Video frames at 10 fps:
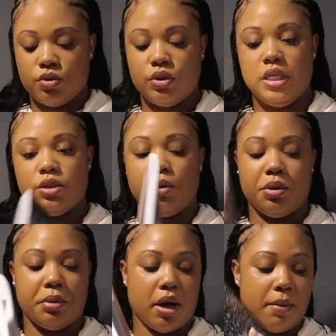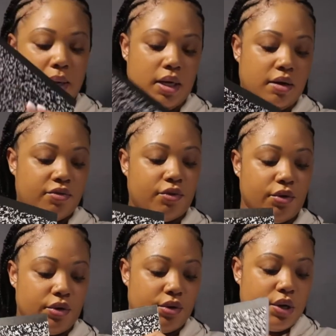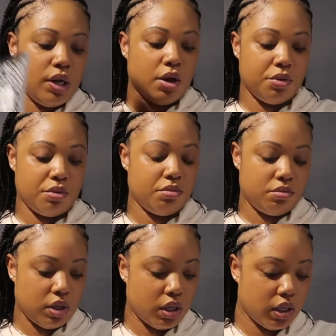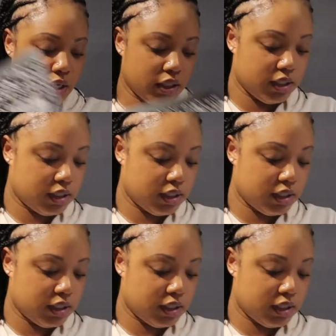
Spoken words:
these were recommended for his